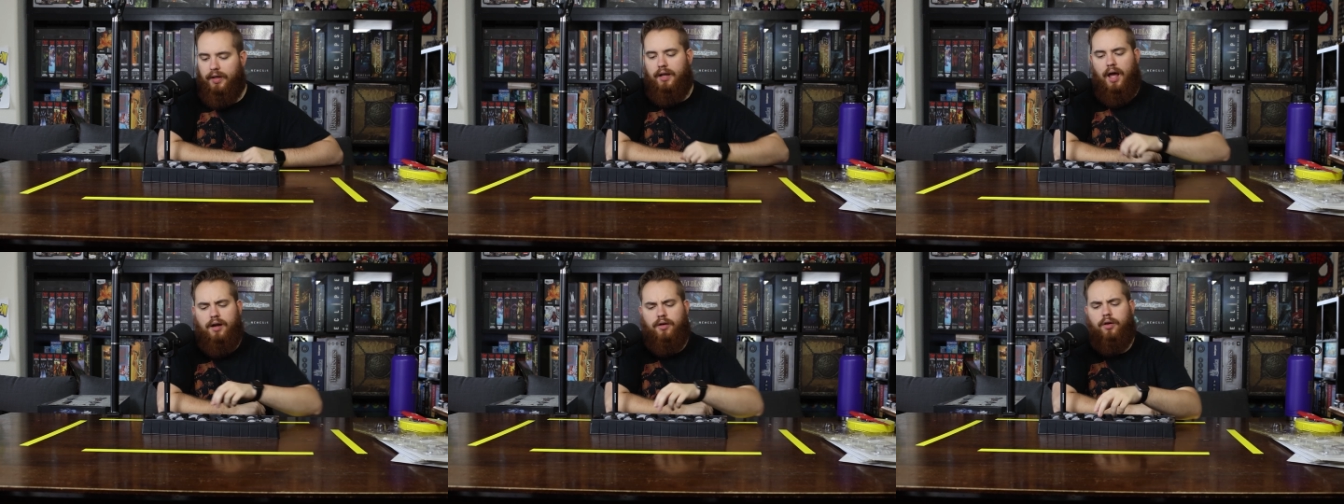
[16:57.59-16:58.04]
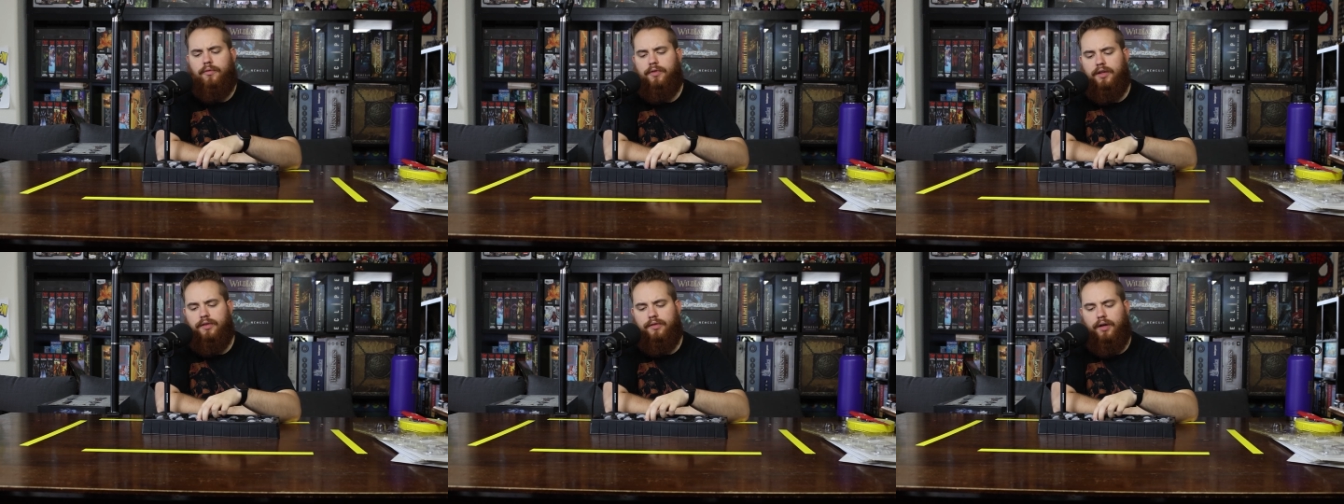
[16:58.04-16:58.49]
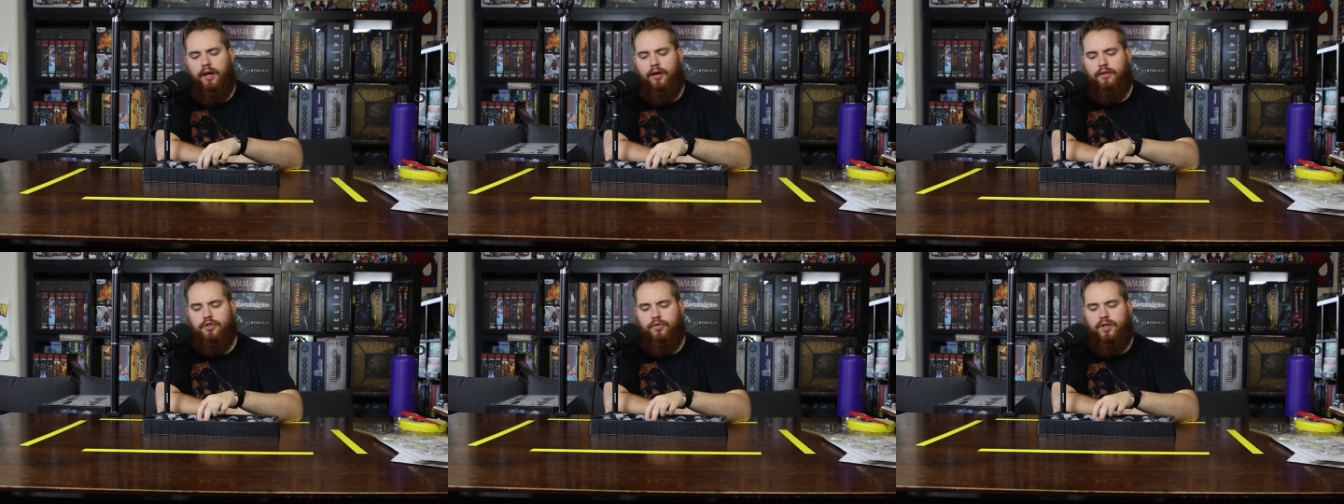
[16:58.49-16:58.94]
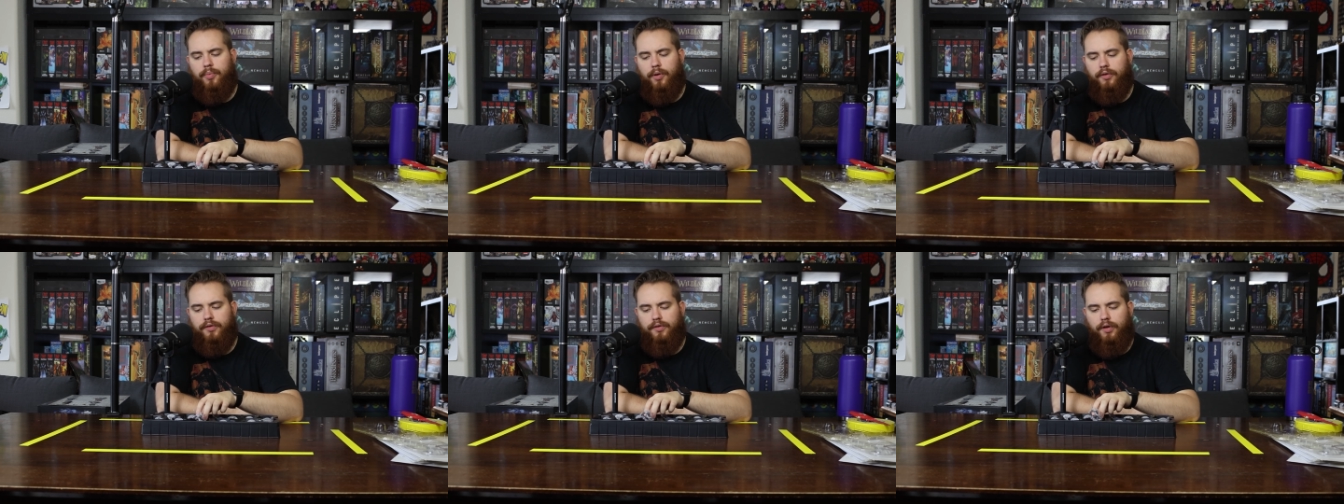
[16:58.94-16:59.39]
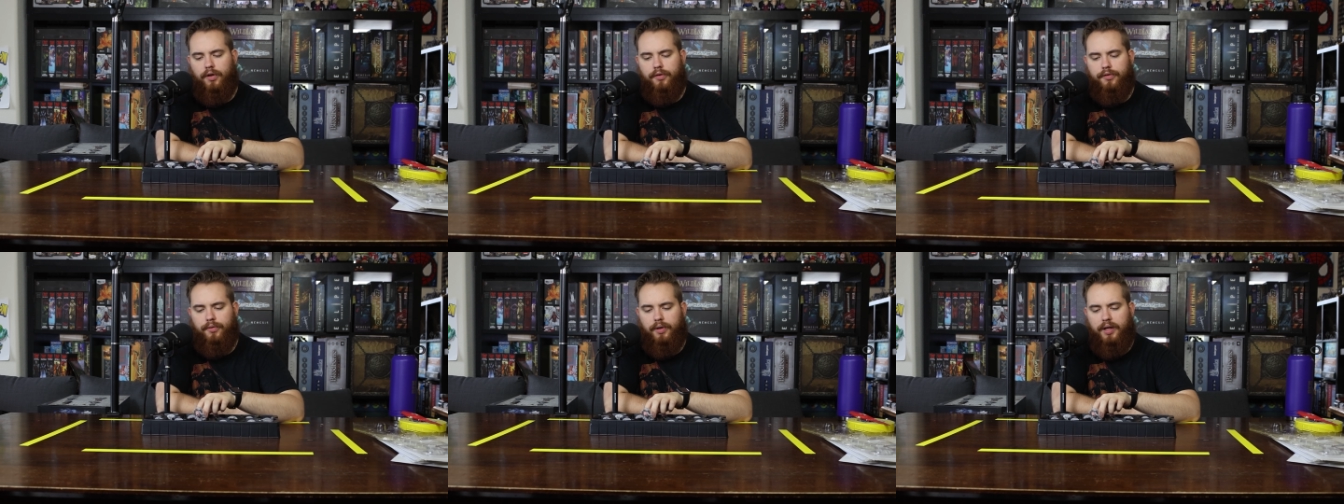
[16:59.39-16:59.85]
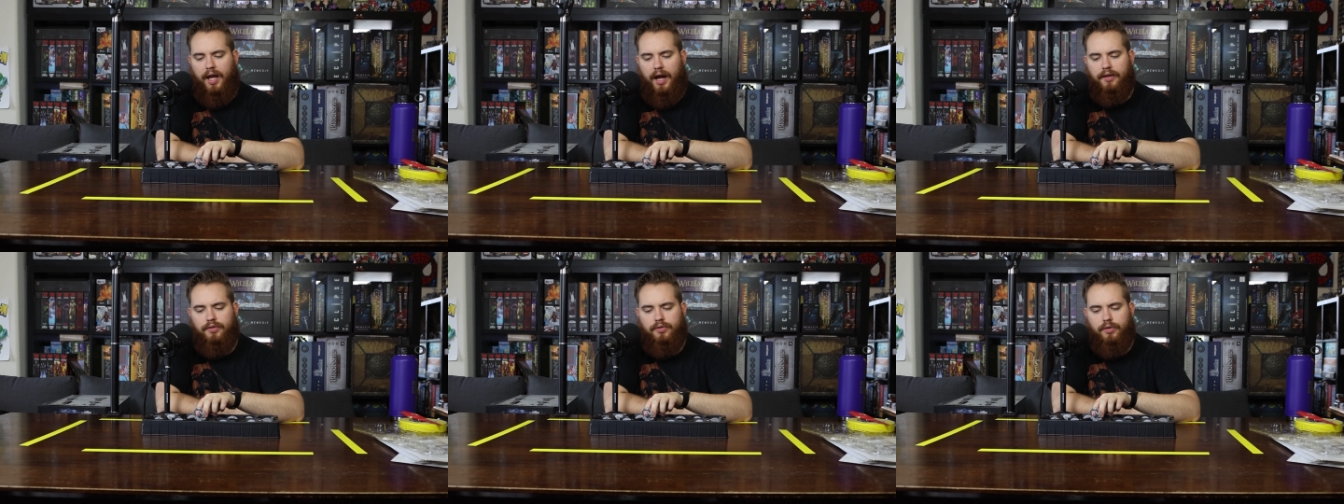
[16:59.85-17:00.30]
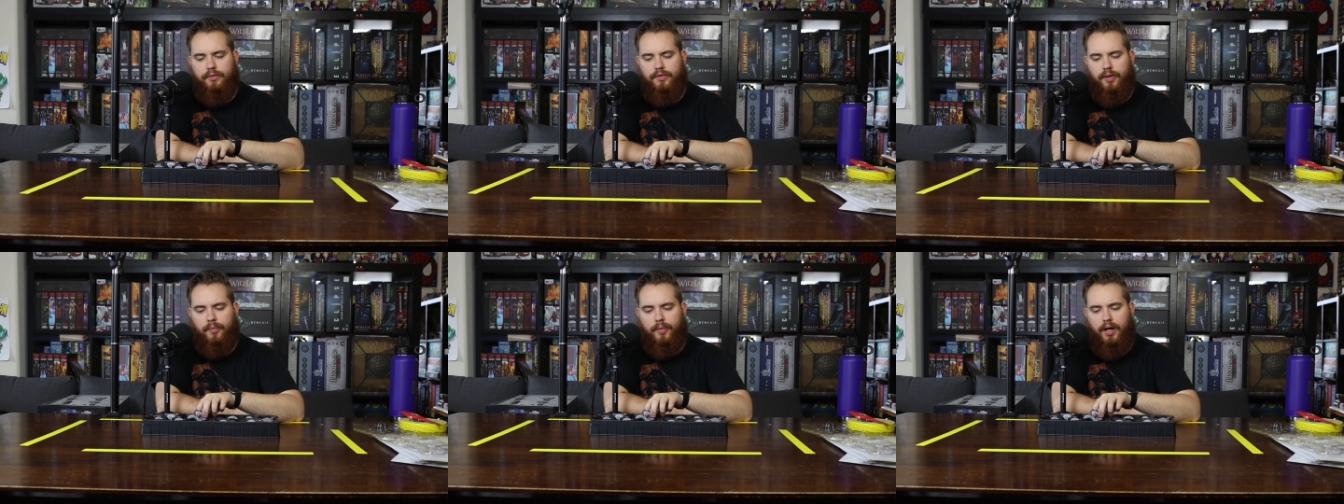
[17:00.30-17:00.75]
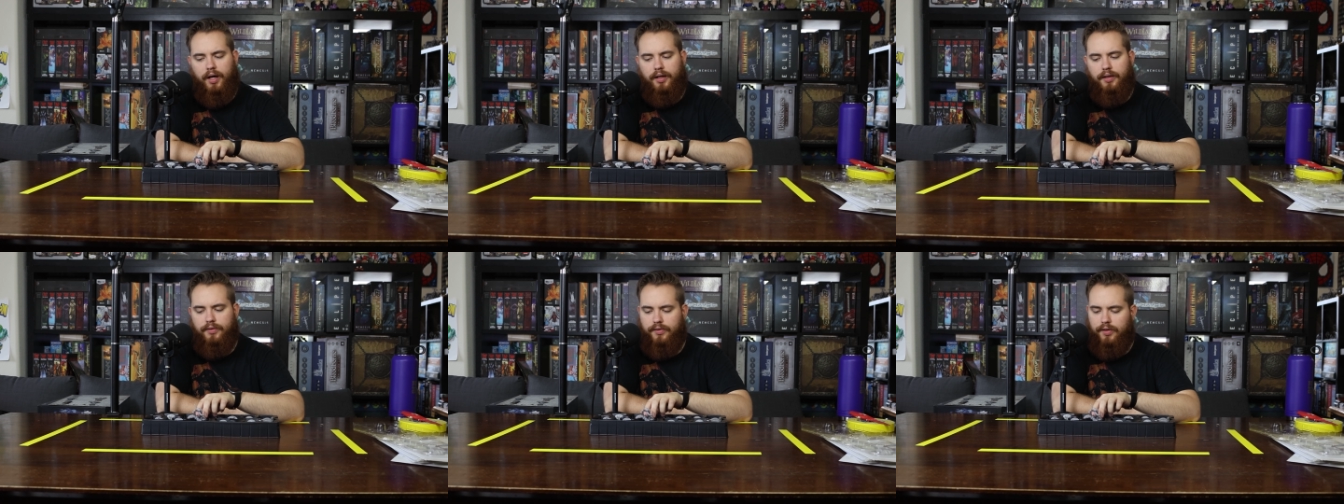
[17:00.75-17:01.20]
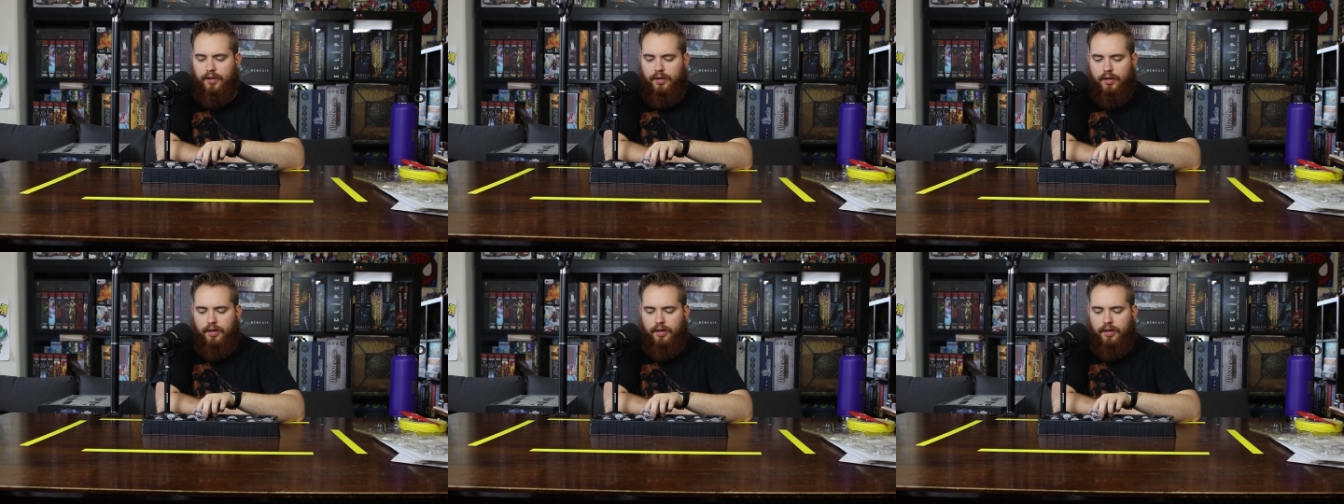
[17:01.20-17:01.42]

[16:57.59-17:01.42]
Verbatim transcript: And I don't know if this uh, tree person is also a caster of some kind.